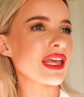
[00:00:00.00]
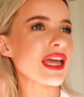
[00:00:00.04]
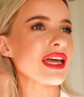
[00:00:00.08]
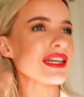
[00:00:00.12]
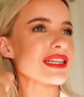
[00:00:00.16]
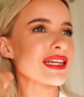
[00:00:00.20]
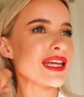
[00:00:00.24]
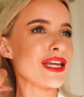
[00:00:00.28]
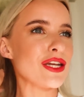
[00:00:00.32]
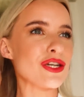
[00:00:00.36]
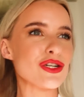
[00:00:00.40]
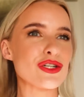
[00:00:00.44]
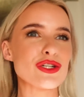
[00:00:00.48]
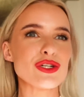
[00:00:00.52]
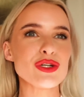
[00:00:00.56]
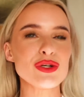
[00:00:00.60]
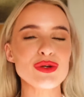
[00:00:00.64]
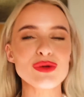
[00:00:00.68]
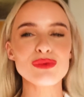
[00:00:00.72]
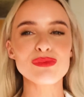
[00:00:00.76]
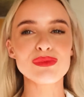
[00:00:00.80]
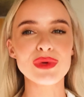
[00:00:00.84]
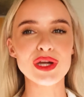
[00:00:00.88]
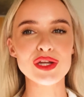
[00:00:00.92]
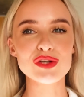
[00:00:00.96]
get
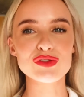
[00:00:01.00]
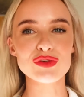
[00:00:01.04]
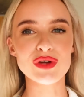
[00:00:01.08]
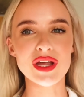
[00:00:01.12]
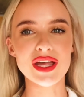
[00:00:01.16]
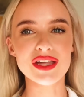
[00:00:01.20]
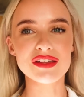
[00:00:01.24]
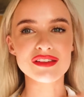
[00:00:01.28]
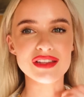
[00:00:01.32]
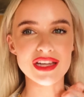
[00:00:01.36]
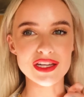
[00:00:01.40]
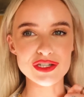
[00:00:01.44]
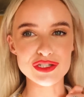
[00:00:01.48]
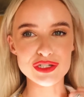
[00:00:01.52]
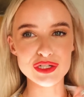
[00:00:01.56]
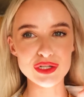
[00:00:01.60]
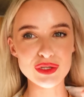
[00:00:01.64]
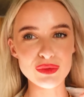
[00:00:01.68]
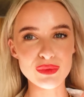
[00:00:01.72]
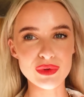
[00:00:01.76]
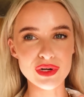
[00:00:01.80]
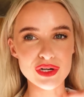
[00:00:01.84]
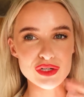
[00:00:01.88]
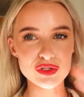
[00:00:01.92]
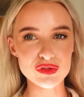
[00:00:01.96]
into my dress. I
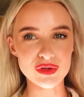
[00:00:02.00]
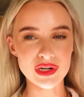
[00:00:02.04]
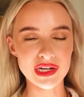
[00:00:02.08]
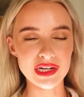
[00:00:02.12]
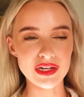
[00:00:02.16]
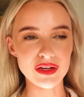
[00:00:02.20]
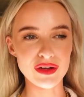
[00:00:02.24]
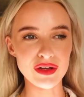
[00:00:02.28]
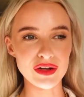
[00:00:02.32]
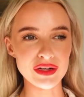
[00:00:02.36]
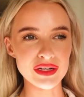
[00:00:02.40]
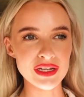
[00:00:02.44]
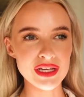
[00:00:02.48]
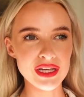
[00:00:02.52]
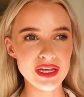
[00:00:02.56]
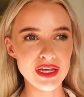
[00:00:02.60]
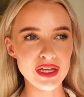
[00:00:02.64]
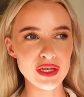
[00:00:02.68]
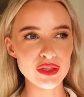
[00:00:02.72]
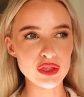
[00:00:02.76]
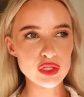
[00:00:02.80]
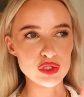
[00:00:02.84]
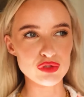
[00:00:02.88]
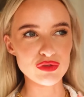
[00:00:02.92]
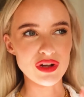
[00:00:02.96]
do want to try on
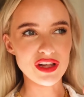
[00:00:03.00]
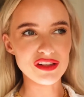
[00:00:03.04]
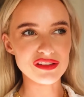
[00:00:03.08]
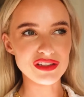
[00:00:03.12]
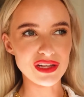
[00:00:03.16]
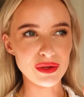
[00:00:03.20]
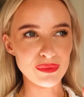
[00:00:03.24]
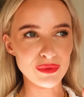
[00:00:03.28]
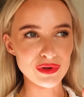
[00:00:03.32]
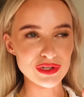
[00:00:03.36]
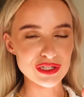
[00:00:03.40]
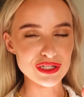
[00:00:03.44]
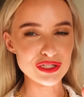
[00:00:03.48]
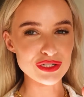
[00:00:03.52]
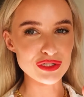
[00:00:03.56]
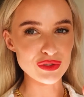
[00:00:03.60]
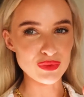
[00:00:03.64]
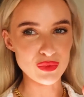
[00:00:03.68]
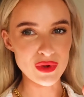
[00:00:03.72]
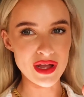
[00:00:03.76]
the dress I wanted to